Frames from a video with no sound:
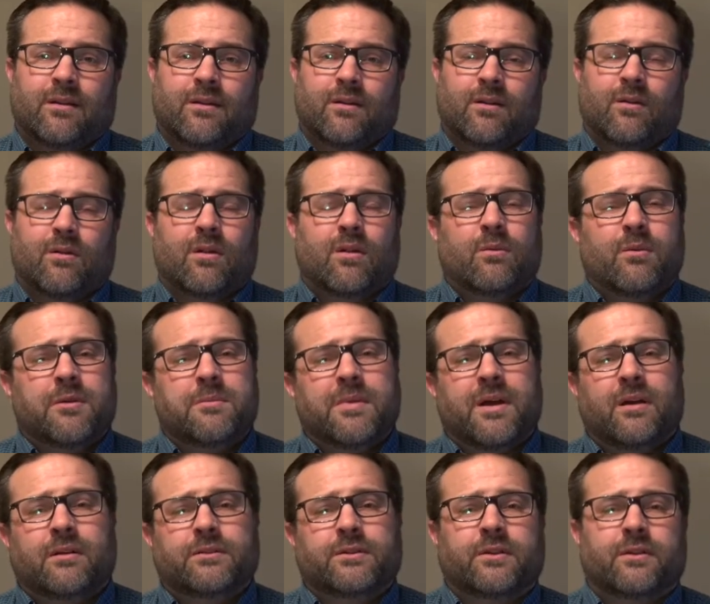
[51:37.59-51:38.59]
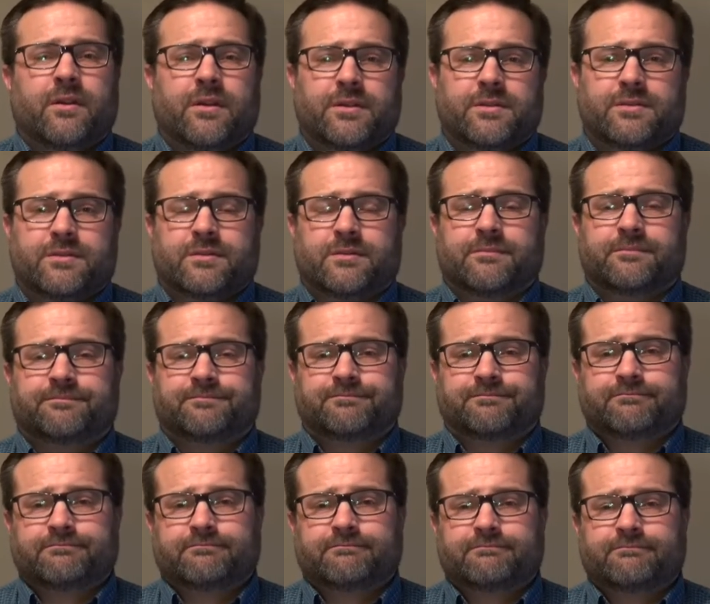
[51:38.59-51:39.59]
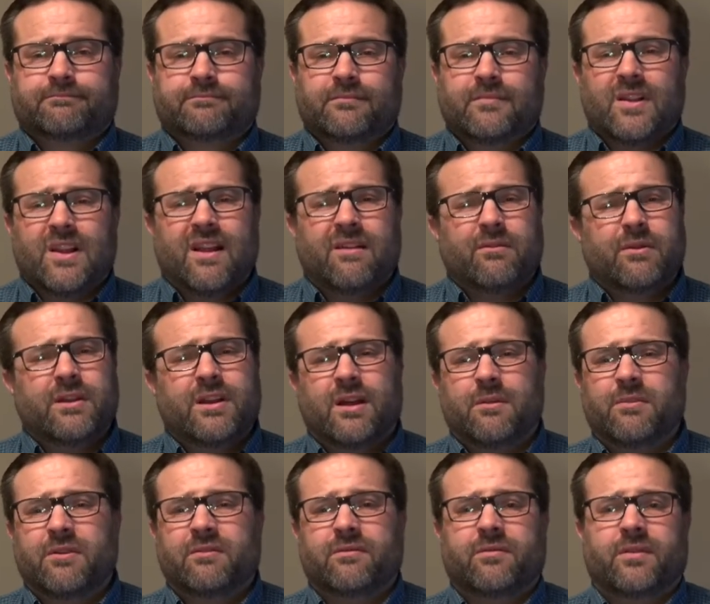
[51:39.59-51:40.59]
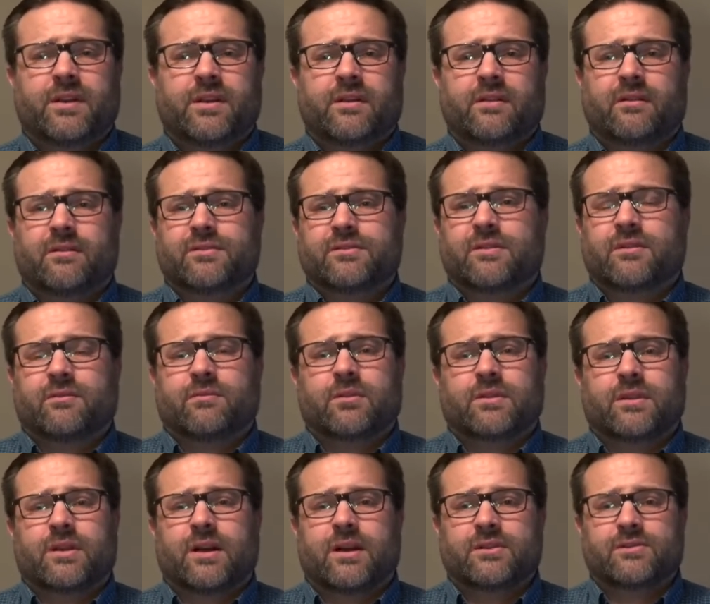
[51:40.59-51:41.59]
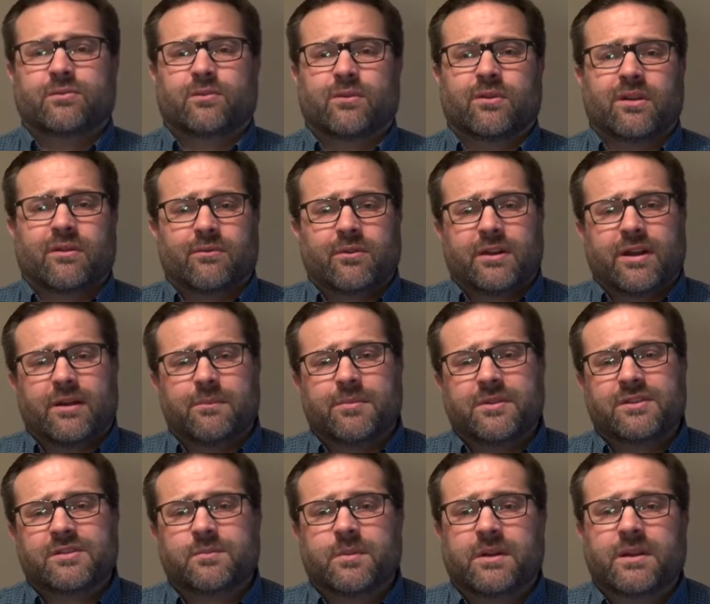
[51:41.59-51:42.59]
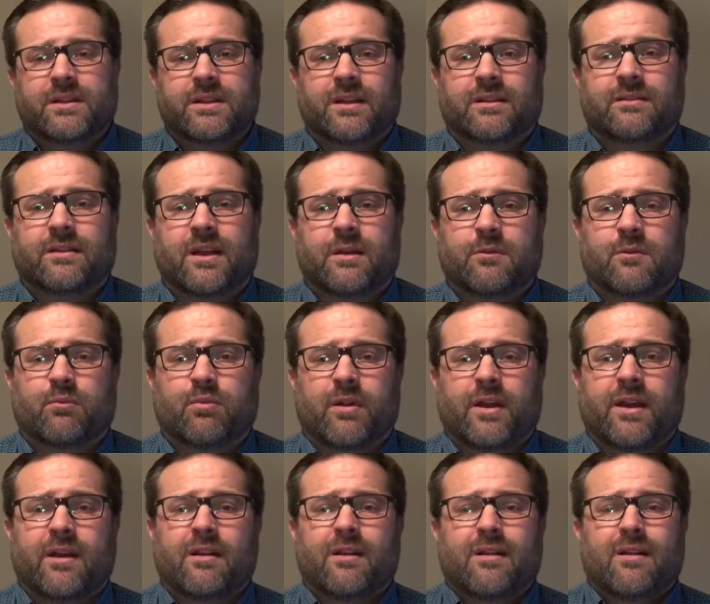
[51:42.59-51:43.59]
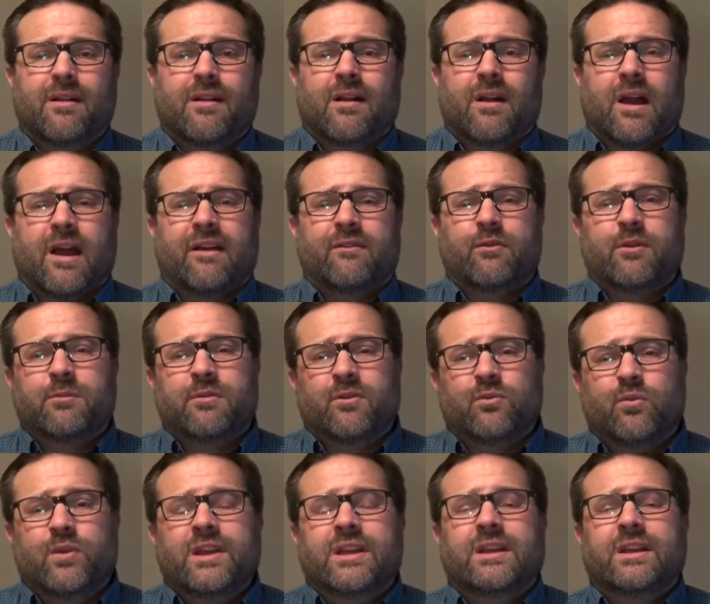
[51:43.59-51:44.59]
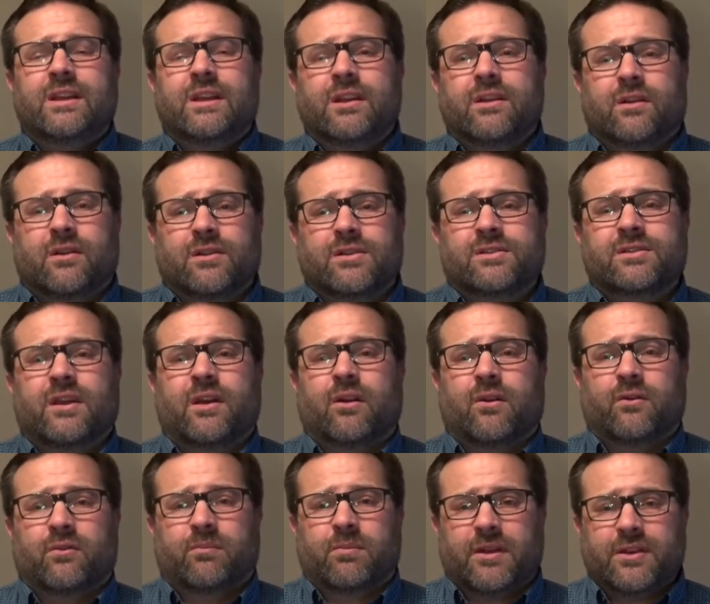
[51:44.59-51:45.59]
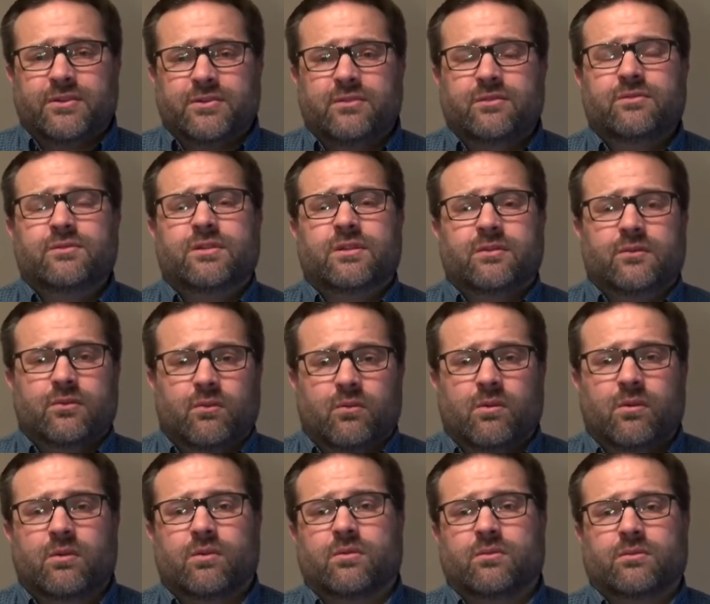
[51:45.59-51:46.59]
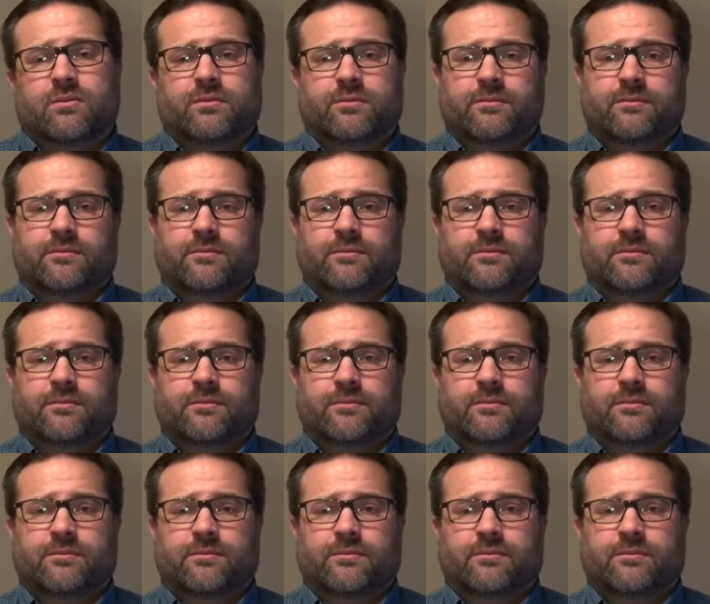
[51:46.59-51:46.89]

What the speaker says: Or are we malnourished? Have we not been feeding ourselves with God's word? Have we not been spending that time in prayer? Have we been weakening ourselves by choosing the world?